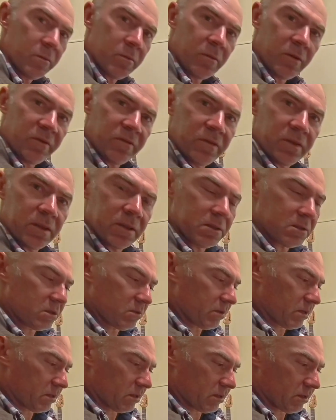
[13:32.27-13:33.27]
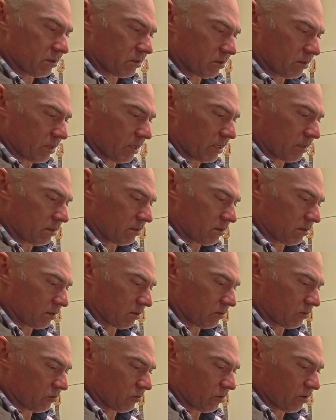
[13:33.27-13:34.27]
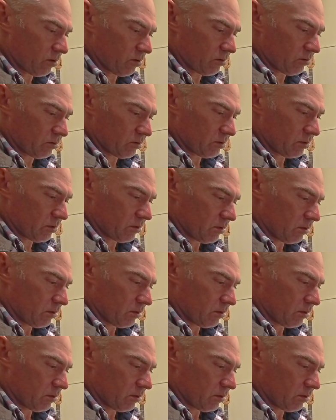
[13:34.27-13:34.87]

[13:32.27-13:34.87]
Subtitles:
My fingers are under the controls.